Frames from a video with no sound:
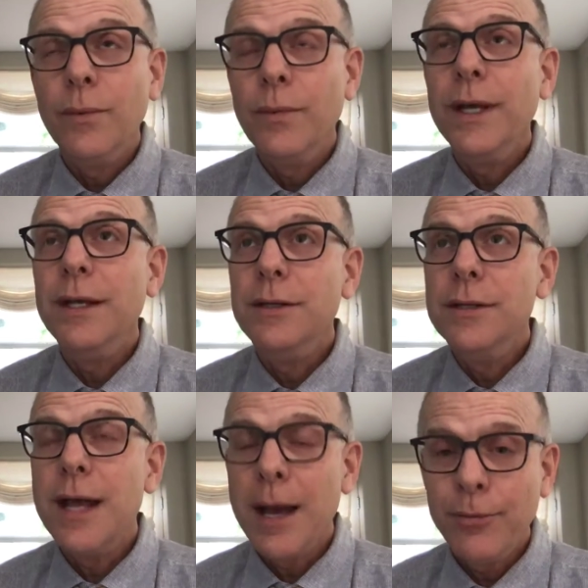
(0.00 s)
we
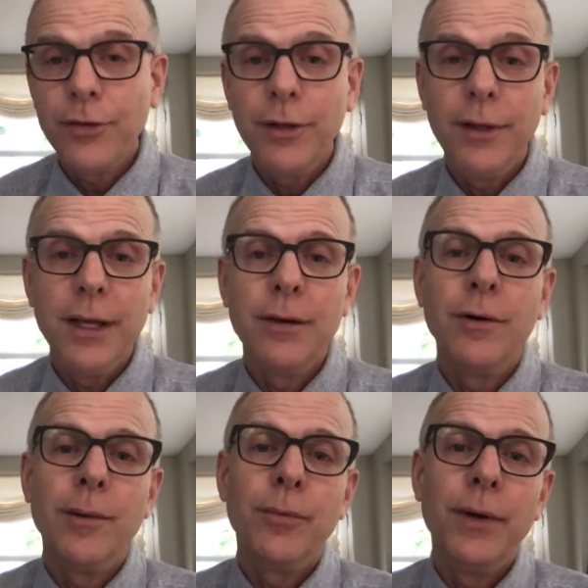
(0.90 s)
absolutely
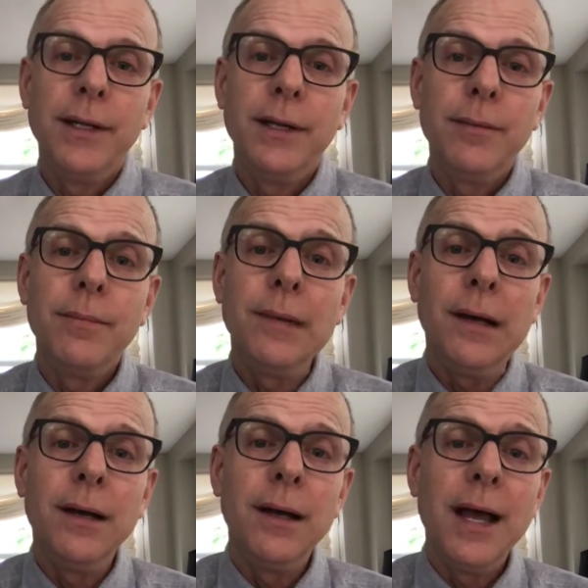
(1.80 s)
incorporate it
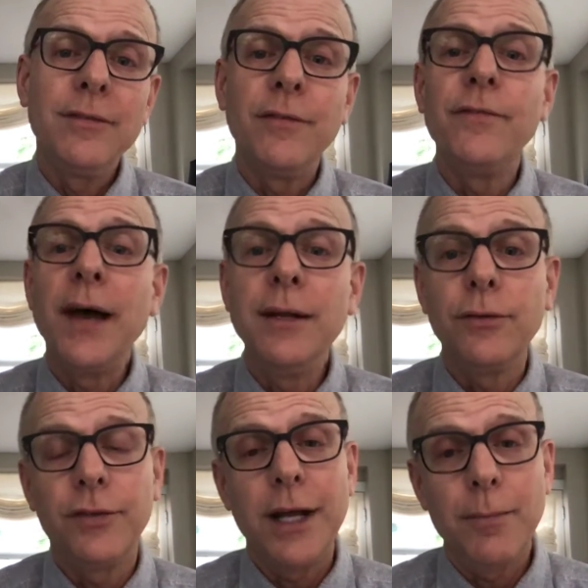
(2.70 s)
as a final
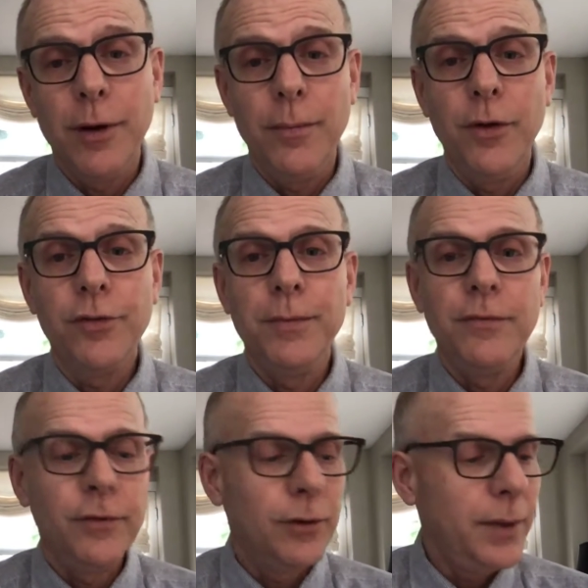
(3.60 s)
step almost before